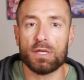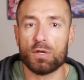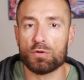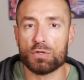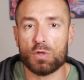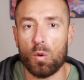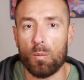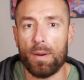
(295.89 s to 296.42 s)

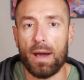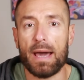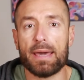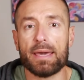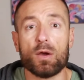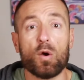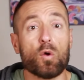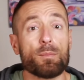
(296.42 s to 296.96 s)
years go
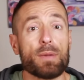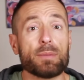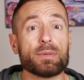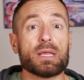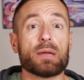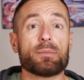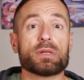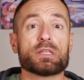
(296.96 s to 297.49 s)
by, or
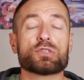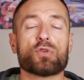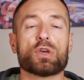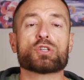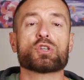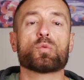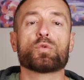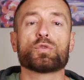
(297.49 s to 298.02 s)
maybe the
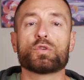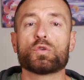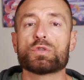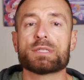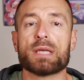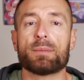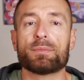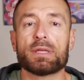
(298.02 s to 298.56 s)
administration will
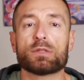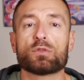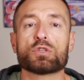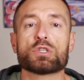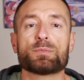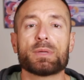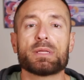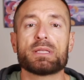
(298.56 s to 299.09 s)
do something to
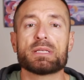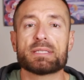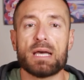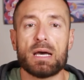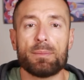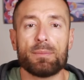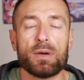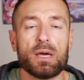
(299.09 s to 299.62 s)
speed this
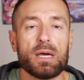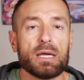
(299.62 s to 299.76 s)
up,